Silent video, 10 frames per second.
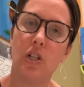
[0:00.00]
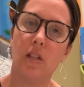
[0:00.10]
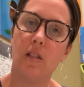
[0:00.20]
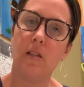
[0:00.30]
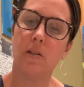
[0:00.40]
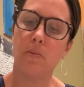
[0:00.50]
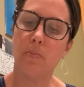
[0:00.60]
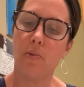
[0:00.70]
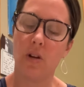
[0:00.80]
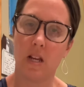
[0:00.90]
in the
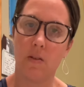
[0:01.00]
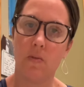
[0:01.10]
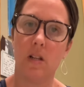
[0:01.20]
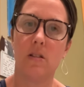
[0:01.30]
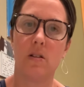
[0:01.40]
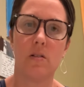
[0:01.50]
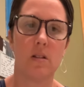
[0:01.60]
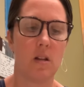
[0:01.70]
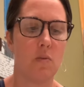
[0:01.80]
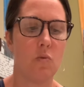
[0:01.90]
spring when it starts
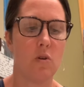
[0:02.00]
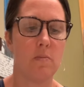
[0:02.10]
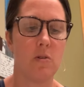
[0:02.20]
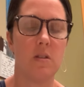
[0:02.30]
getting warmer